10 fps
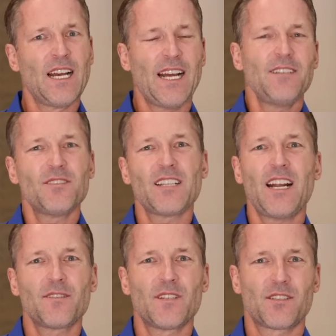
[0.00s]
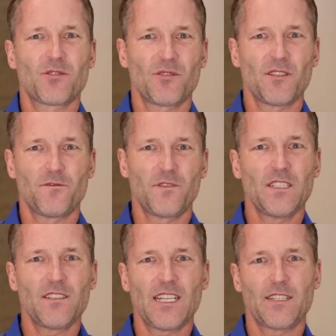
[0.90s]
I know a lot of us sort of
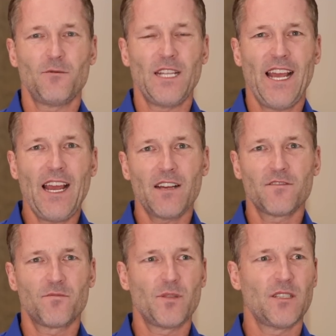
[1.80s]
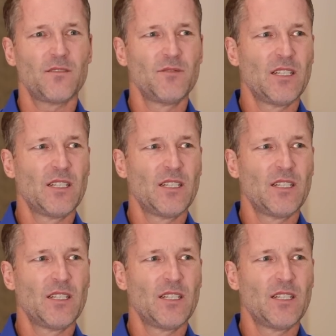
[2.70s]
feel like we have, but